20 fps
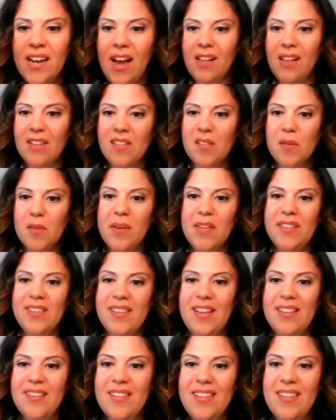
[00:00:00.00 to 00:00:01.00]
Elizabeth
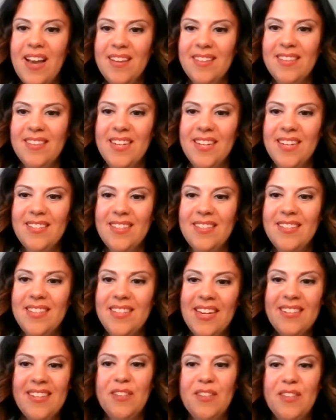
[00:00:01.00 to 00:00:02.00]
says, yes, dance and
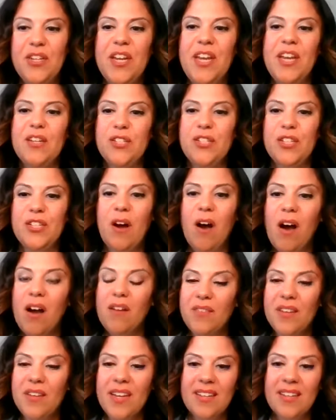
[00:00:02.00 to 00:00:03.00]
dance education
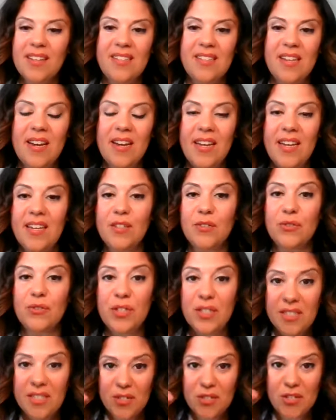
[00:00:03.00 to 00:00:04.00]
often gets stuck in
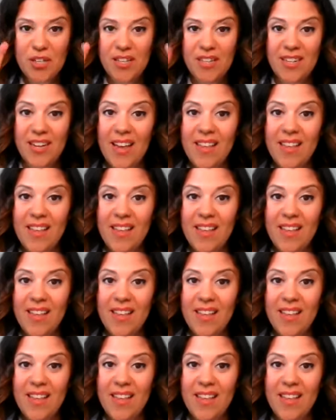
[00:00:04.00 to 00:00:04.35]
tradition.